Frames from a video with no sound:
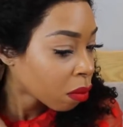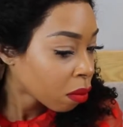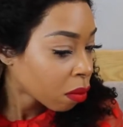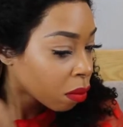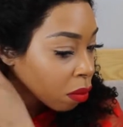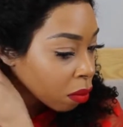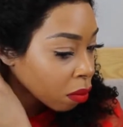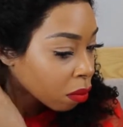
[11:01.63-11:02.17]

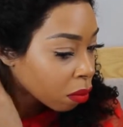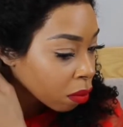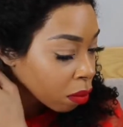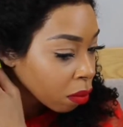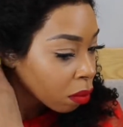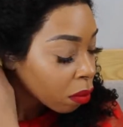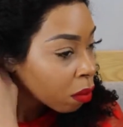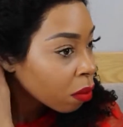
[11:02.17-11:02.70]
Because it
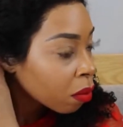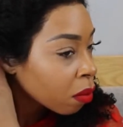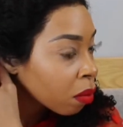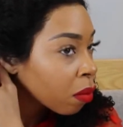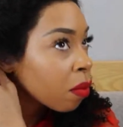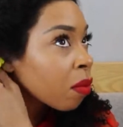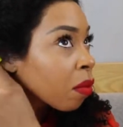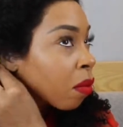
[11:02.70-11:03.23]
was a full
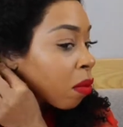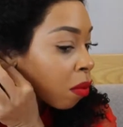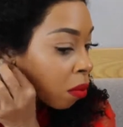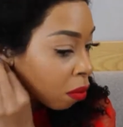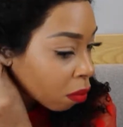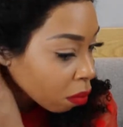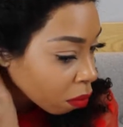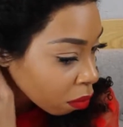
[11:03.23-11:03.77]
lace wig,
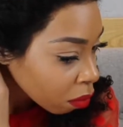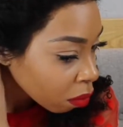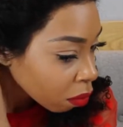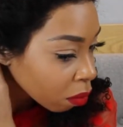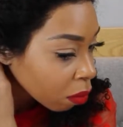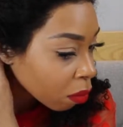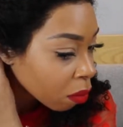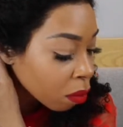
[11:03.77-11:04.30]
it went
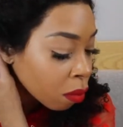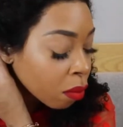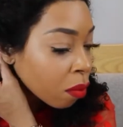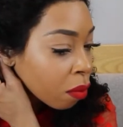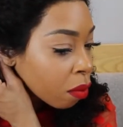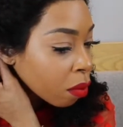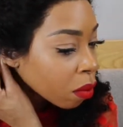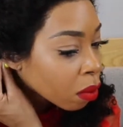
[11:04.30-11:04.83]
all the way
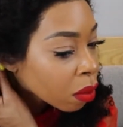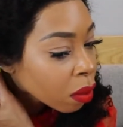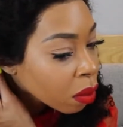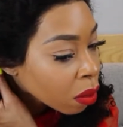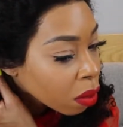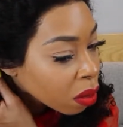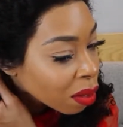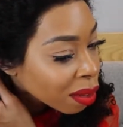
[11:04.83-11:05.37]
around, so I had to
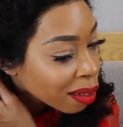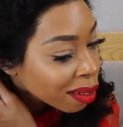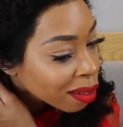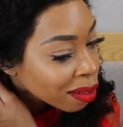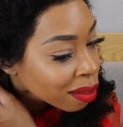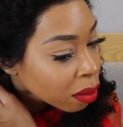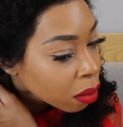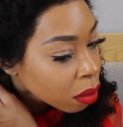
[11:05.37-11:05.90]
work my
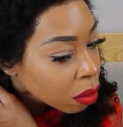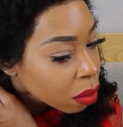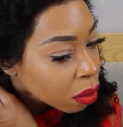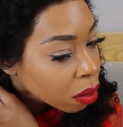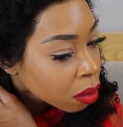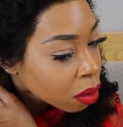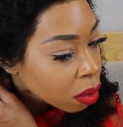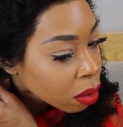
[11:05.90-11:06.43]
way
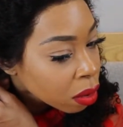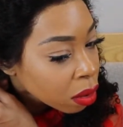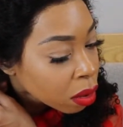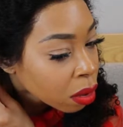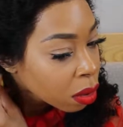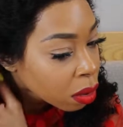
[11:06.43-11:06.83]
around